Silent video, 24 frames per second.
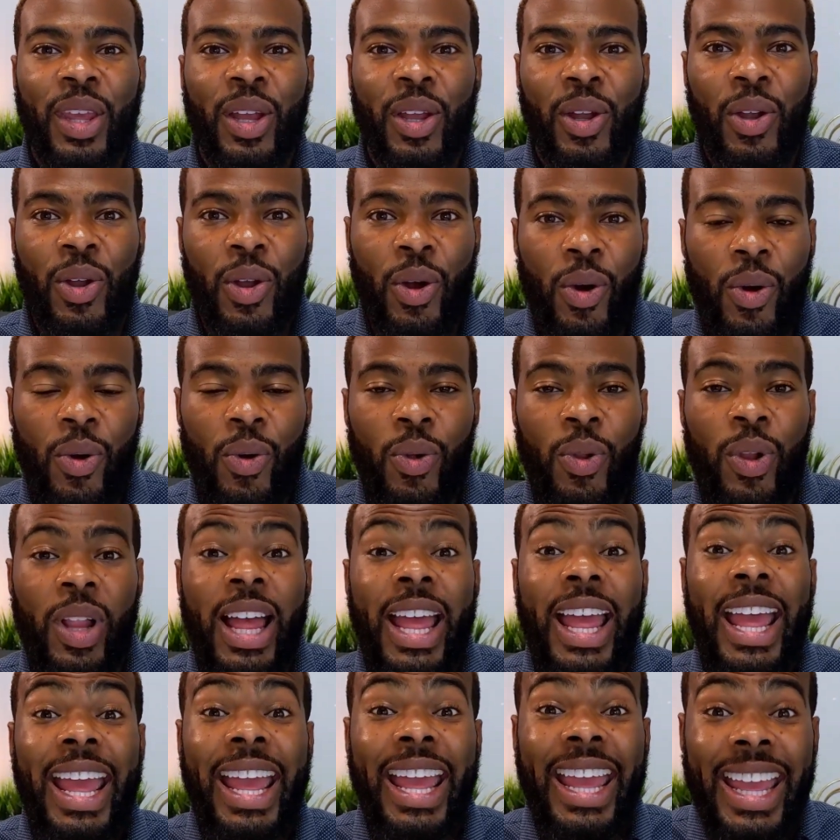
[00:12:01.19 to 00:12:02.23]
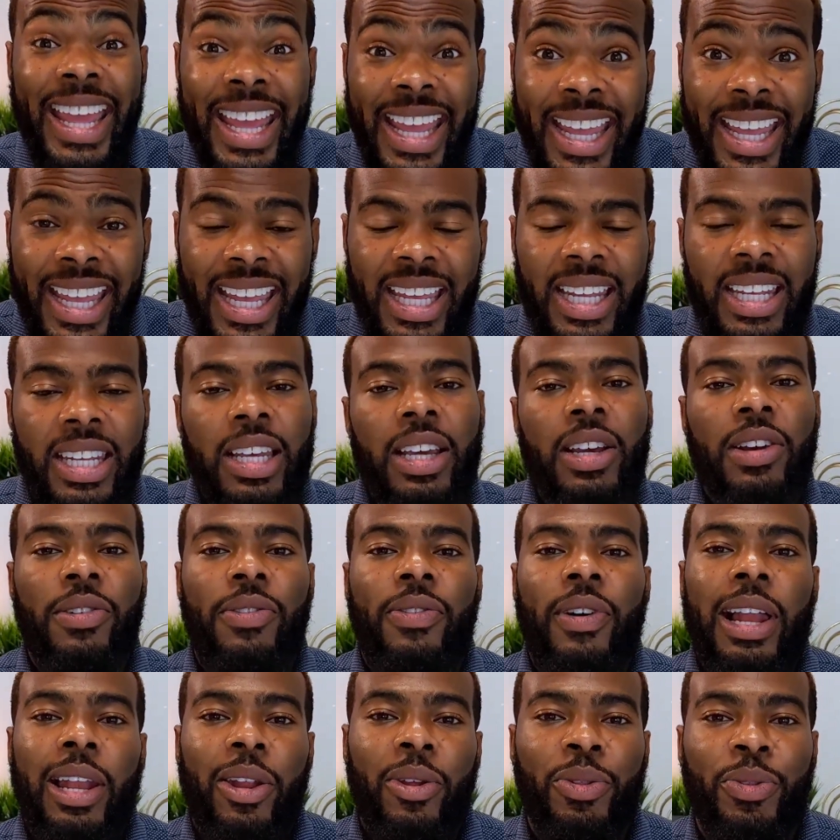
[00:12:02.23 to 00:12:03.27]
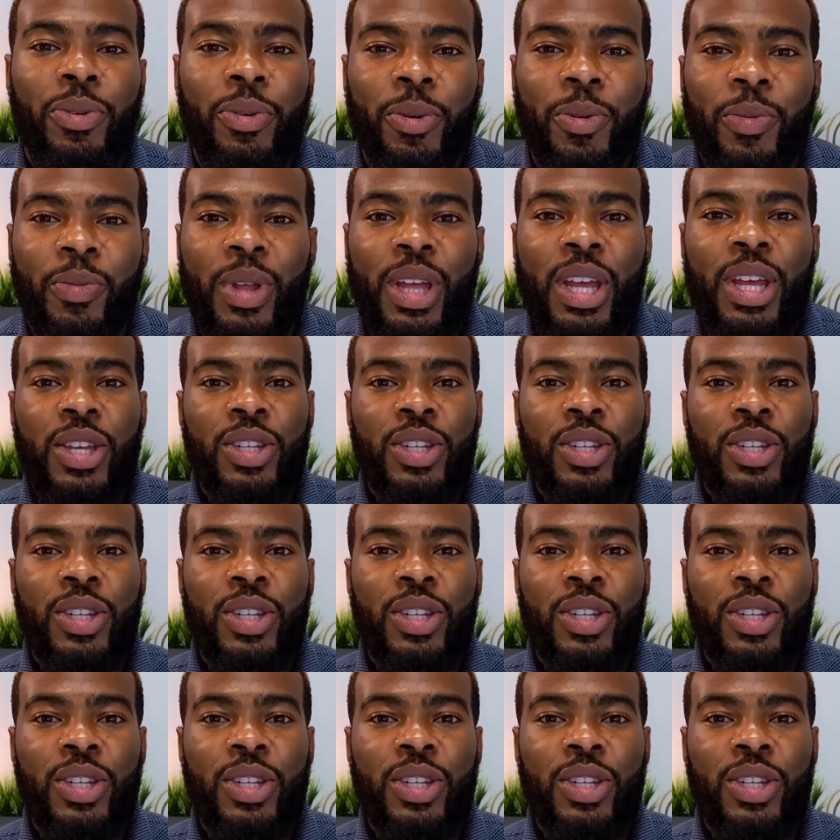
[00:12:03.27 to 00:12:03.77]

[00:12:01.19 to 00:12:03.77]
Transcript: goal and follow through.